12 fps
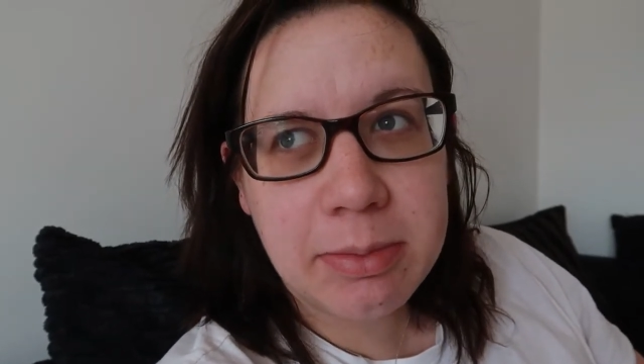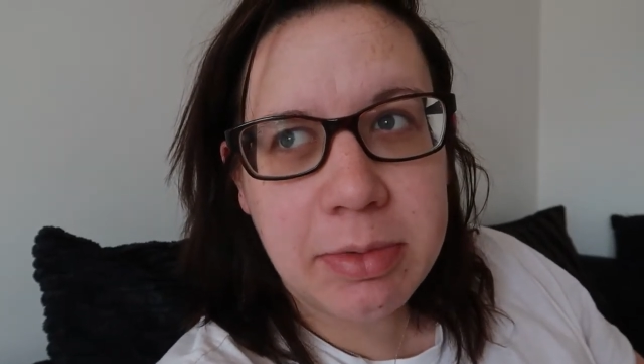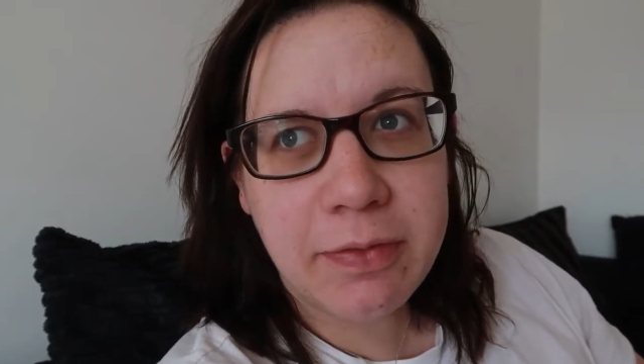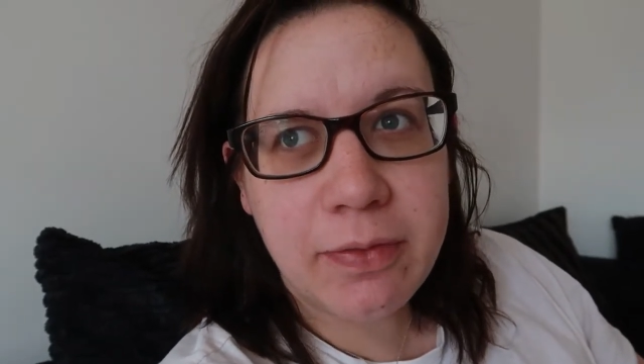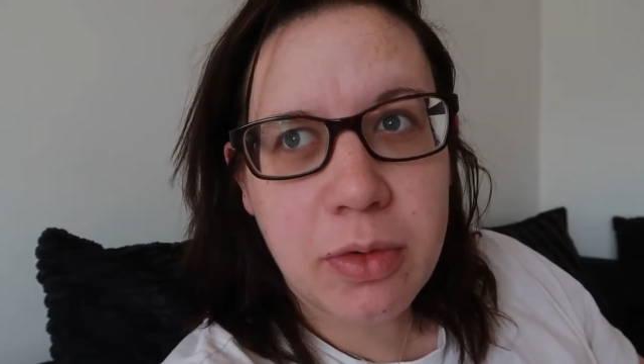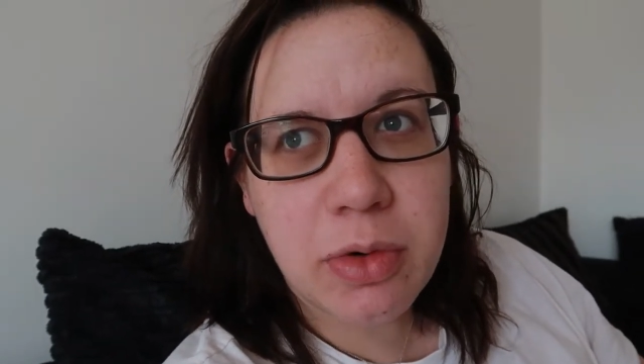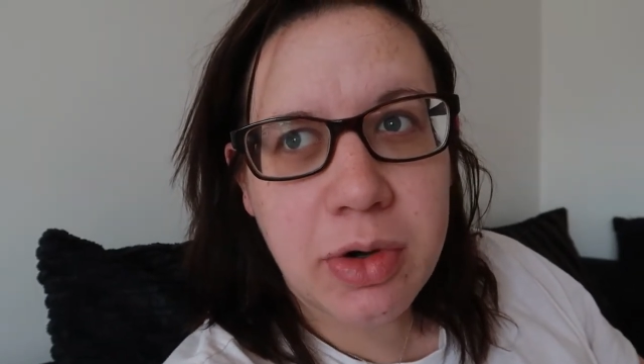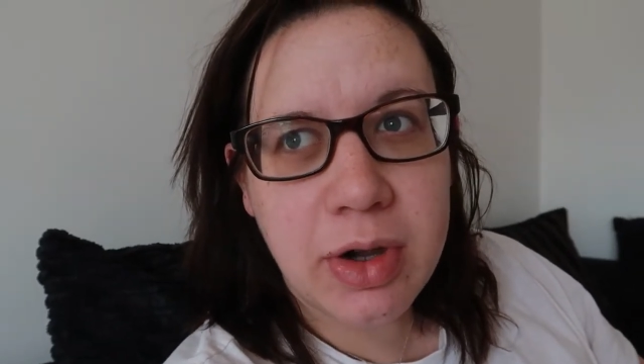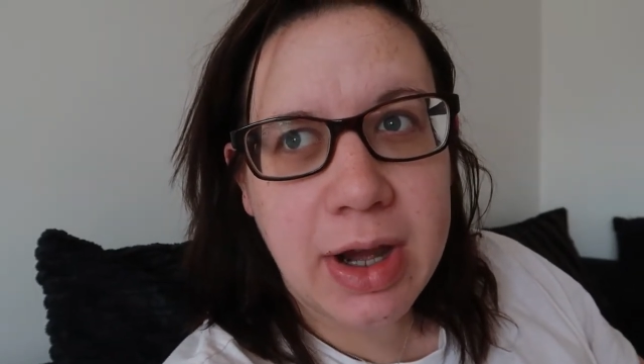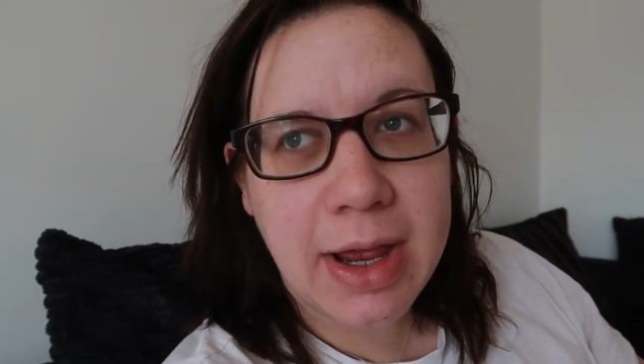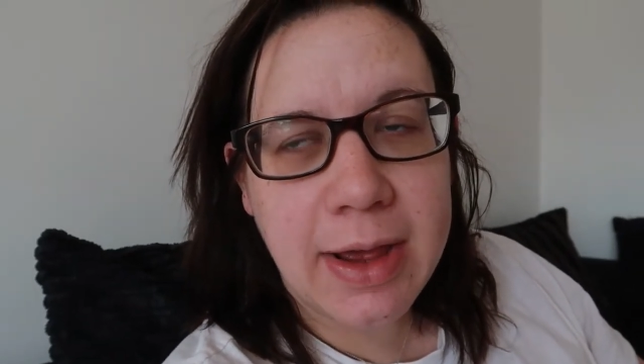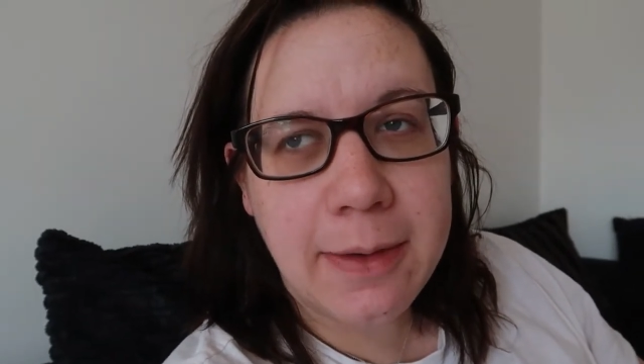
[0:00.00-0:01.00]
before
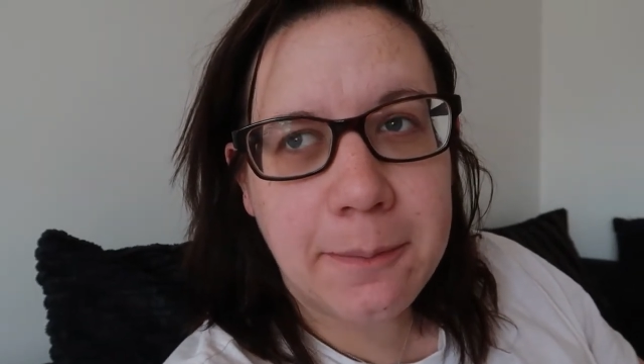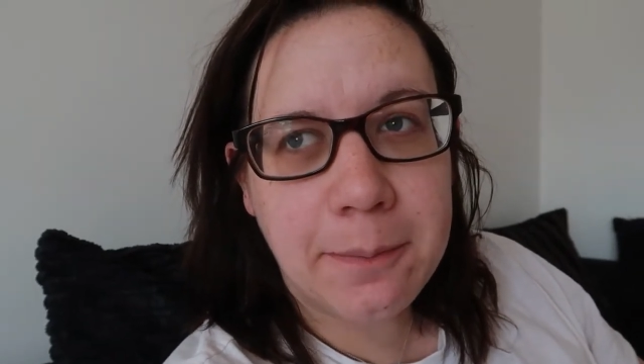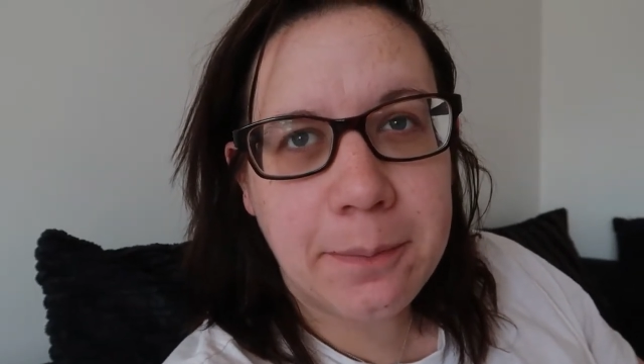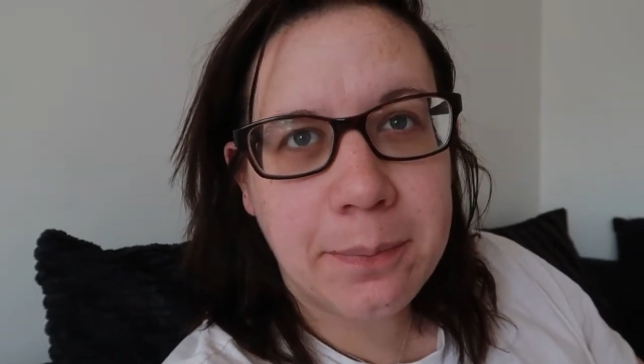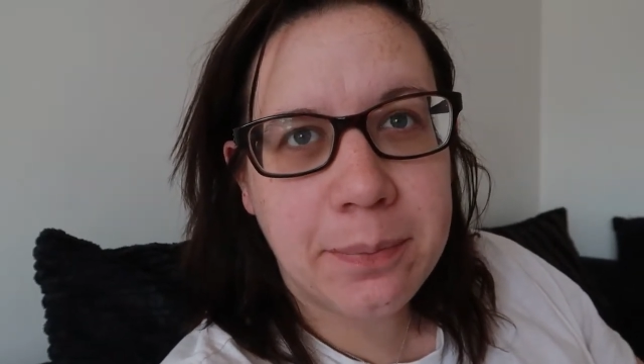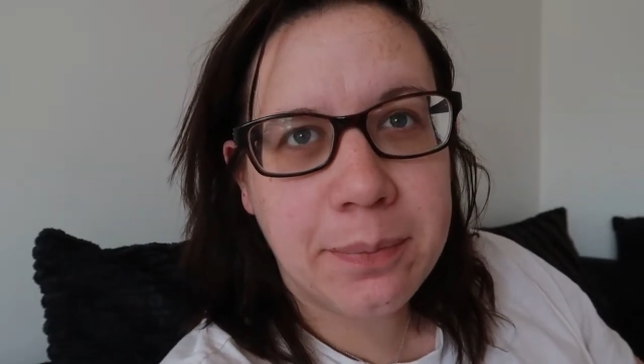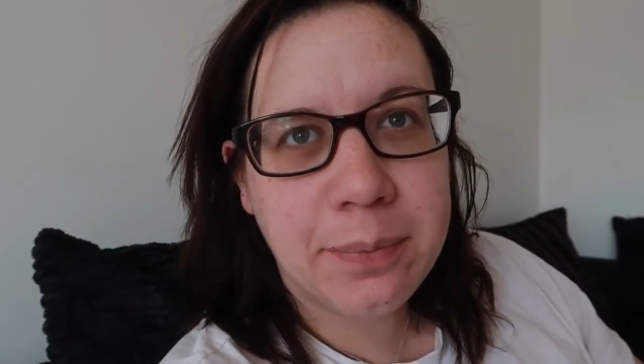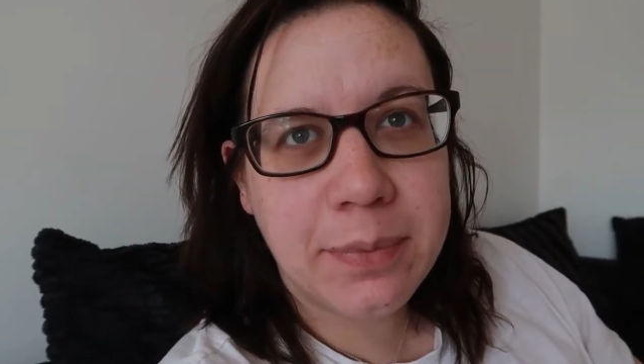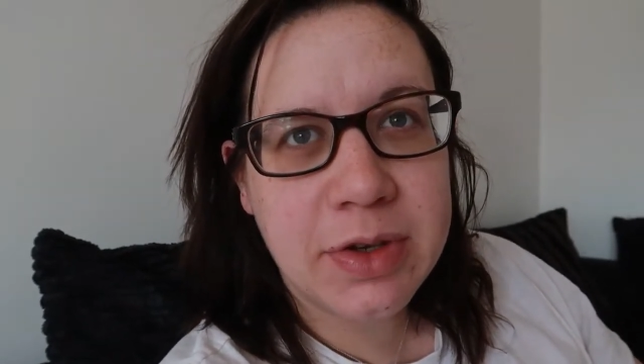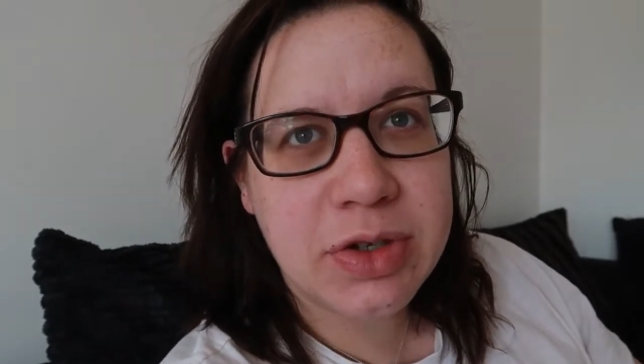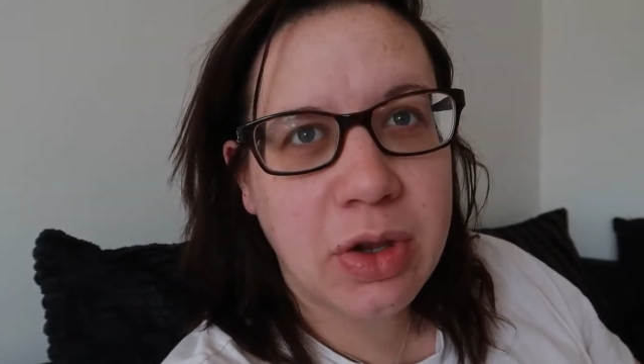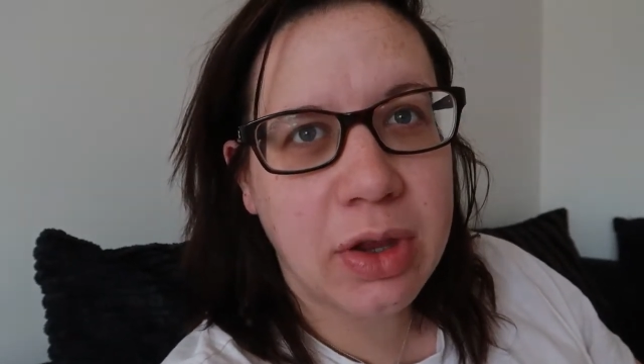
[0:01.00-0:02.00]
um,
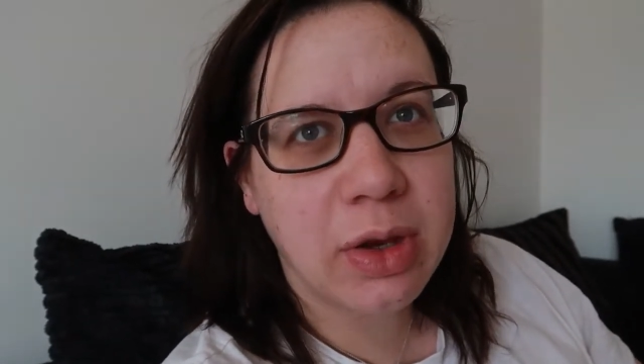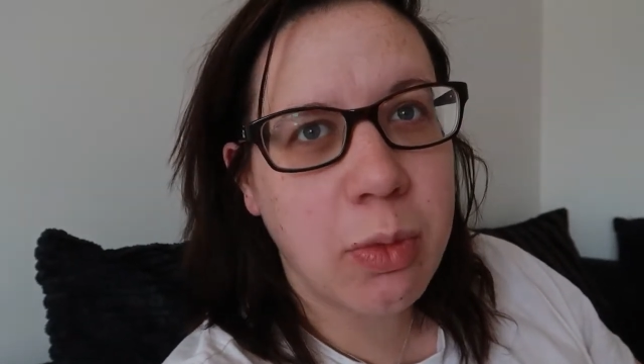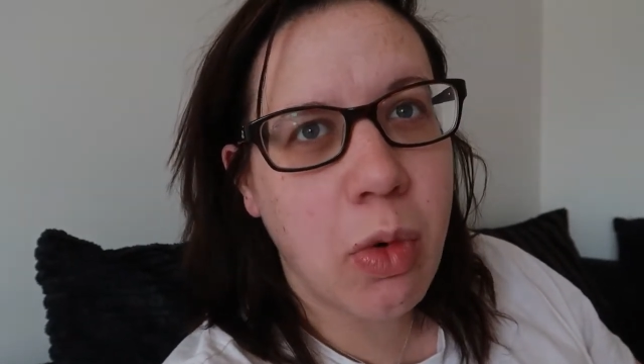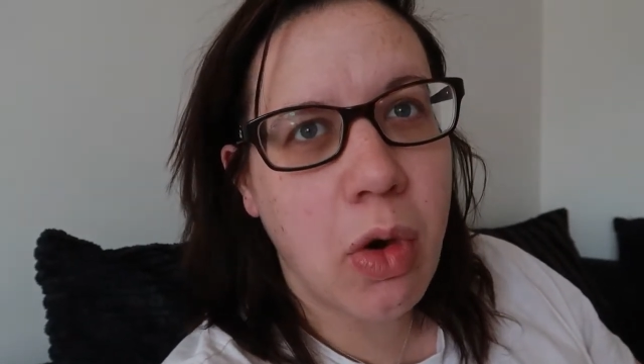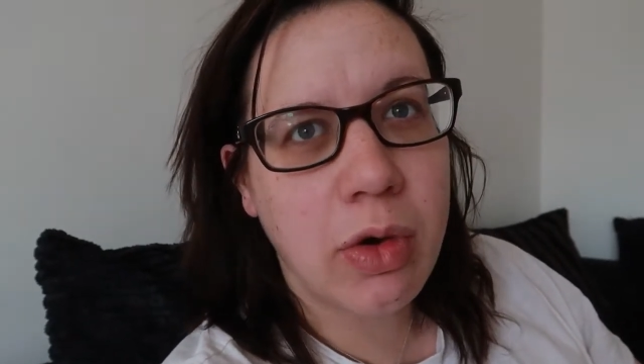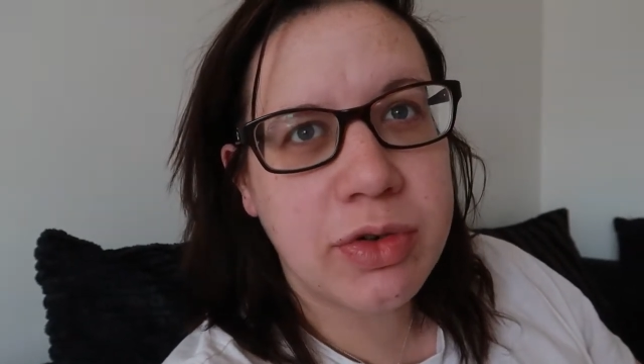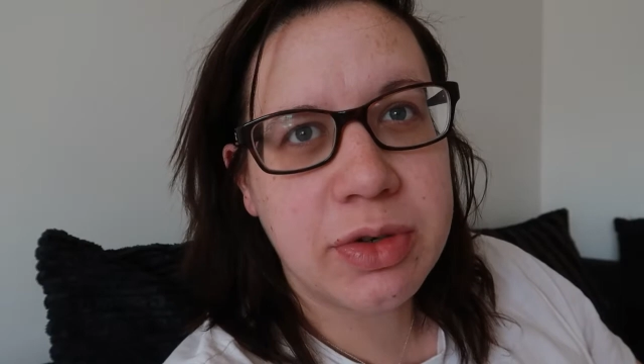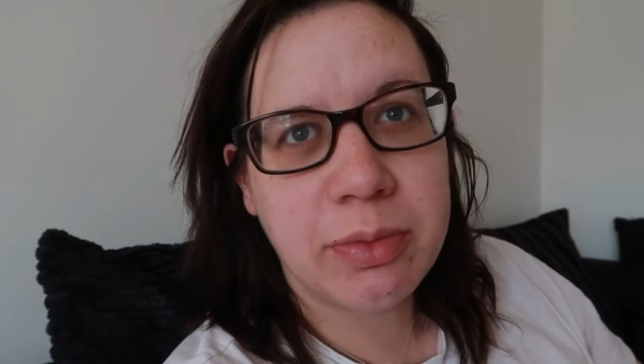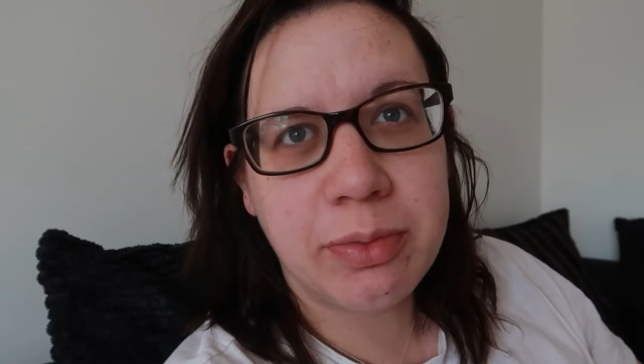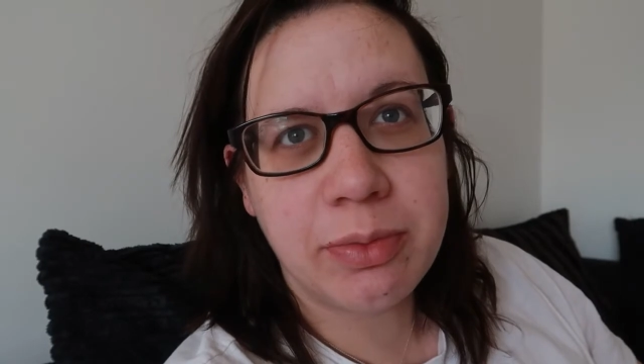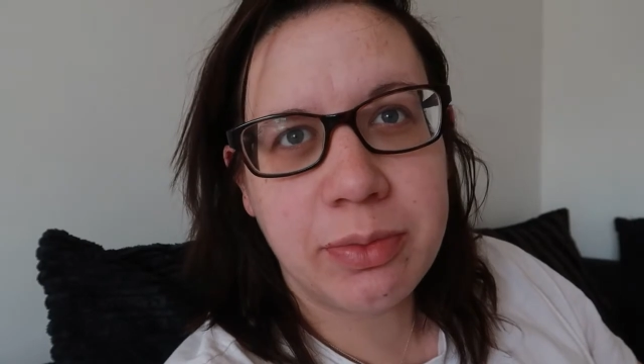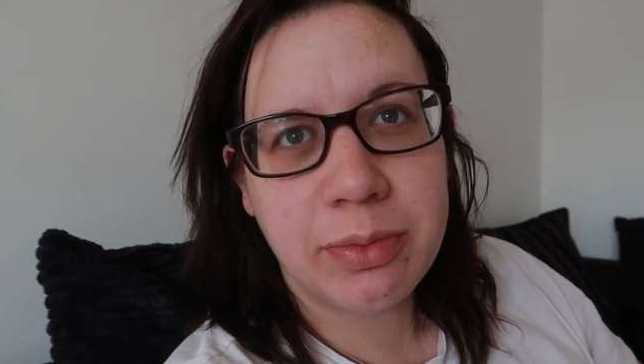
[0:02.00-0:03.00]
the sort of like
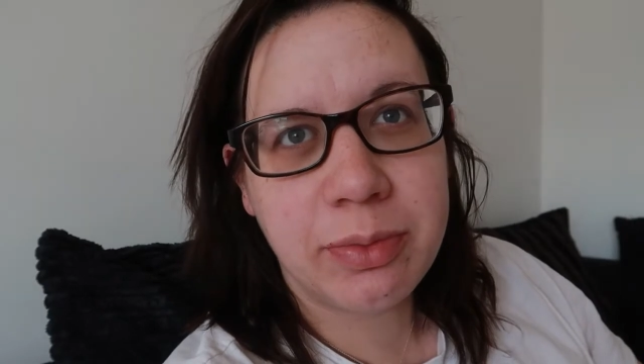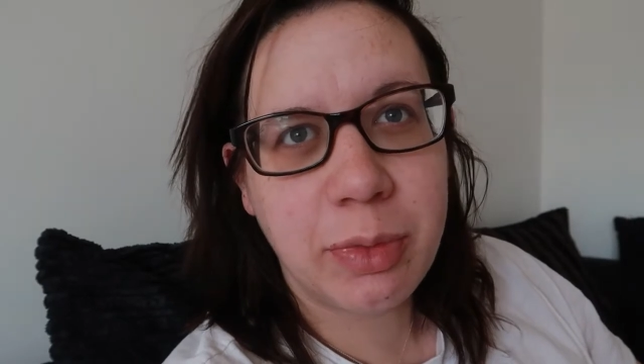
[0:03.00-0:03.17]
autumn,